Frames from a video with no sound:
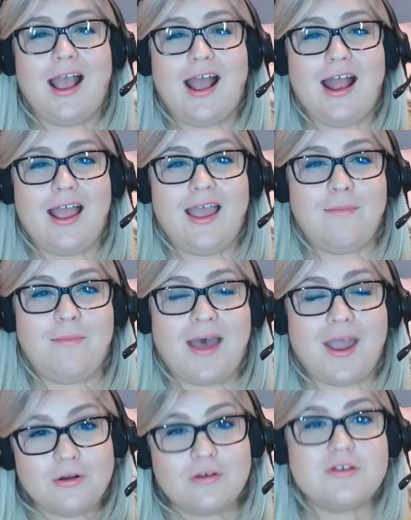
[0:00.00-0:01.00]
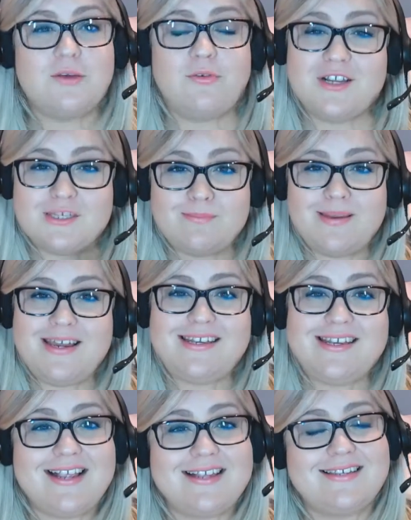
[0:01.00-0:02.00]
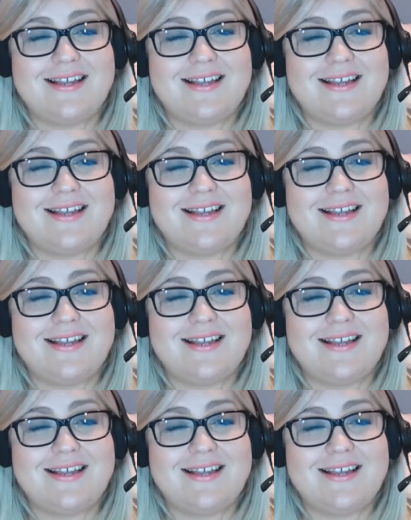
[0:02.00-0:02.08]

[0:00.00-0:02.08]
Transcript: I also run a speed test